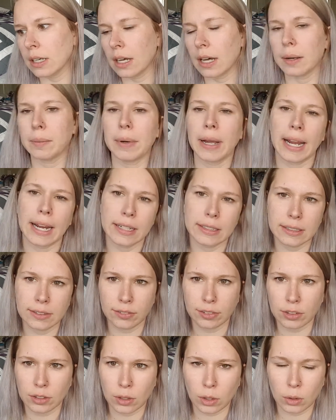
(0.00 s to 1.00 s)
I had
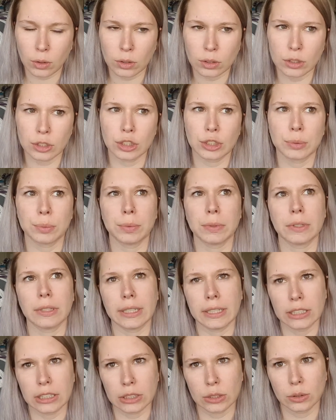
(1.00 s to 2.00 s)
different goals, but
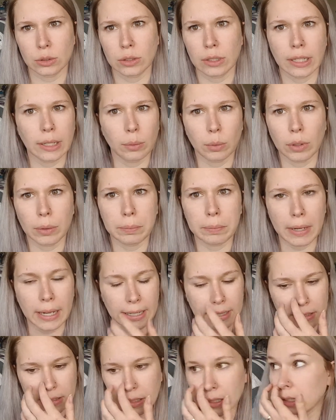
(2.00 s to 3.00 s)
they weren't
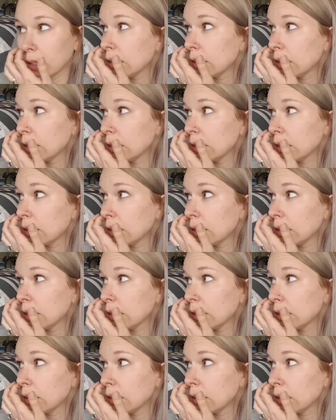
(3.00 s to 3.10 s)
met